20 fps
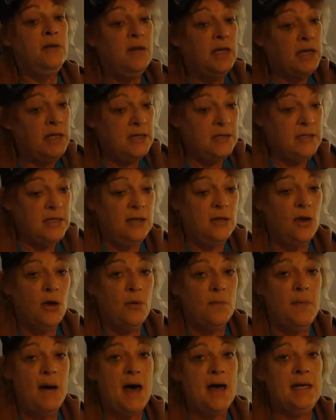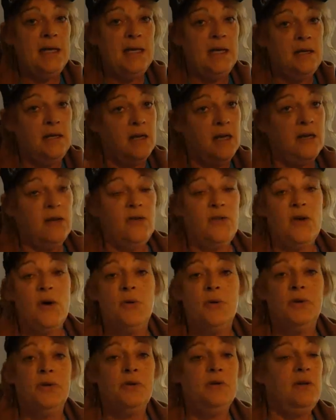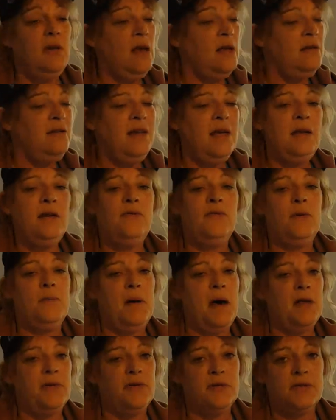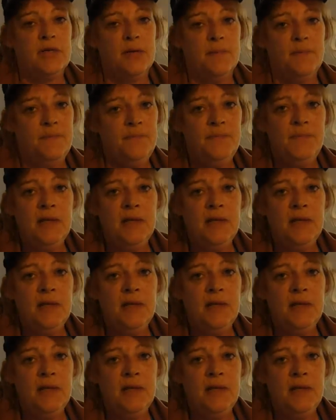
that can see the whole body and none of the whole, none of it bothers them.